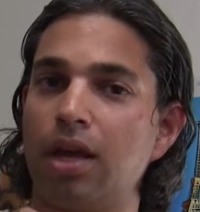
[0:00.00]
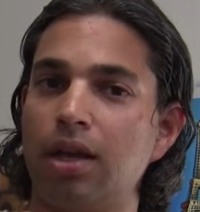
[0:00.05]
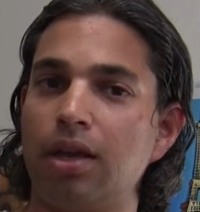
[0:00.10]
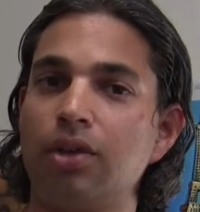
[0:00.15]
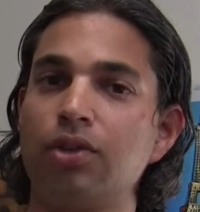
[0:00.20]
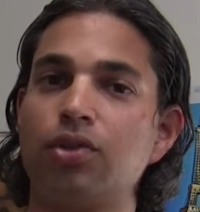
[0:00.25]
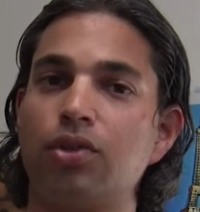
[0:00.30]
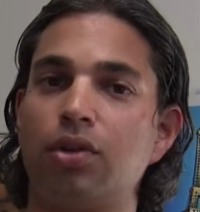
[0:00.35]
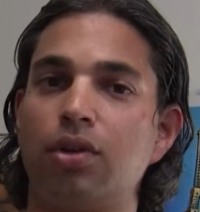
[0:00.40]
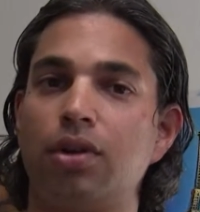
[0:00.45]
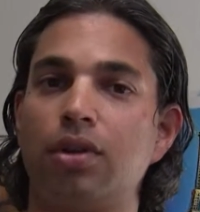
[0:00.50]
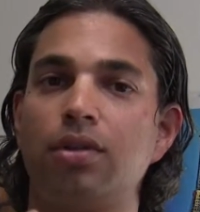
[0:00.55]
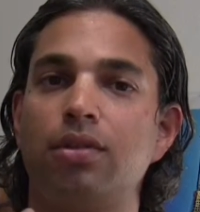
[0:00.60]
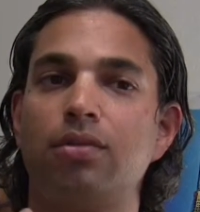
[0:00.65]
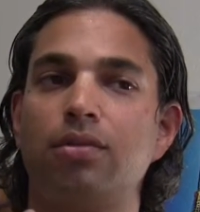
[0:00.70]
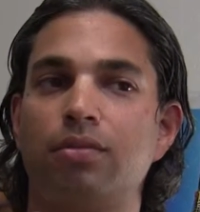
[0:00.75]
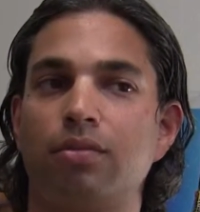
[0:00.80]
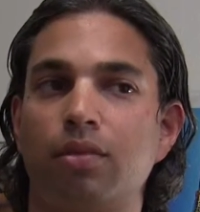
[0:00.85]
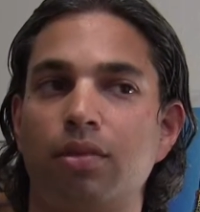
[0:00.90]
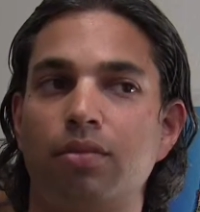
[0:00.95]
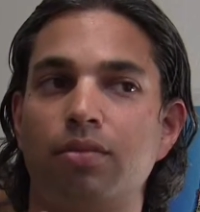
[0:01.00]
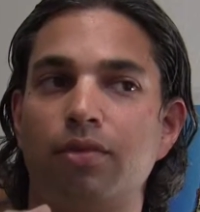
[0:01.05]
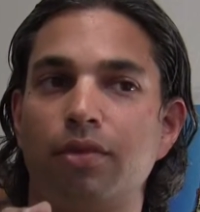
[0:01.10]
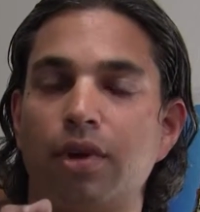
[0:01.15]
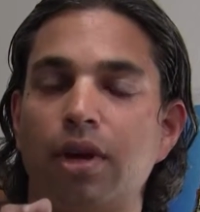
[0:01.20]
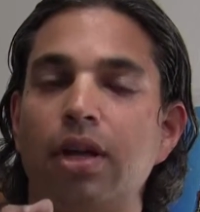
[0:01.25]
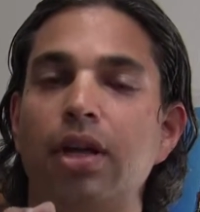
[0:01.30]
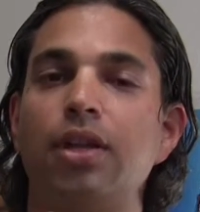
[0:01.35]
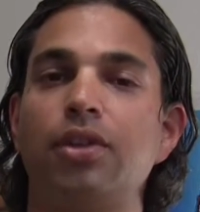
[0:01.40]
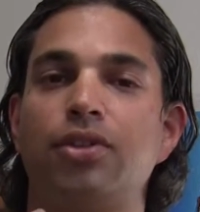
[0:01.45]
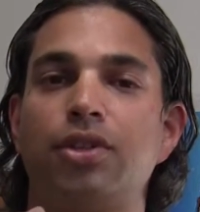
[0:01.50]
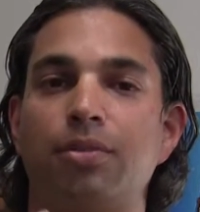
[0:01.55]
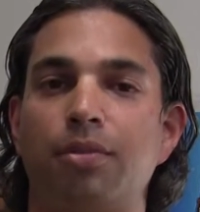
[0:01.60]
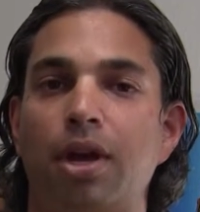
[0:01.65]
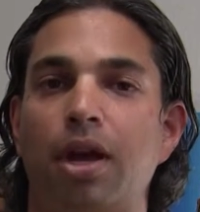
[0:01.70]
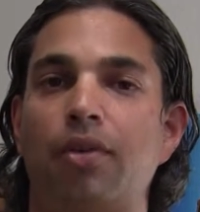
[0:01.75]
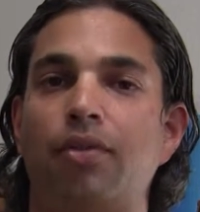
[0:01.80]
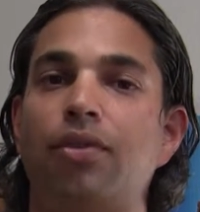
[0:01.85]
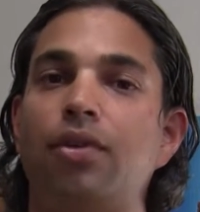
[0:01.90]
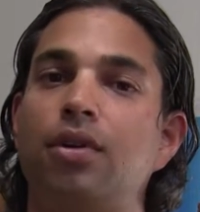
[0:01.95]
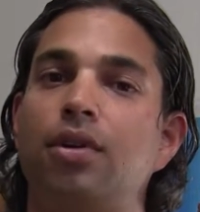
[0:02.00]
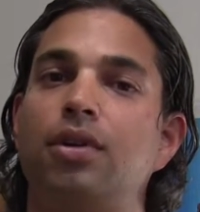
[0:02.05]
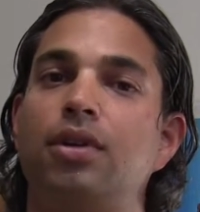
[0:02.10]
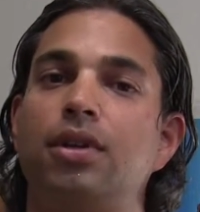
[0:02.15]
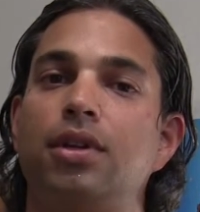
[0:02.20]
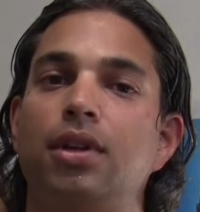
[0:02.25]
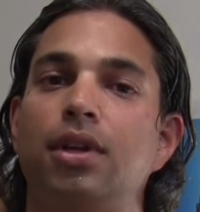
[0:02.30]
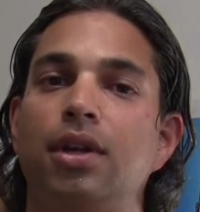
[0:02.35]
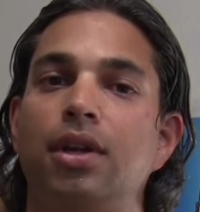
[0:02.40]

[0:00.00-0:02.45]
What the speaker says: exert some effort,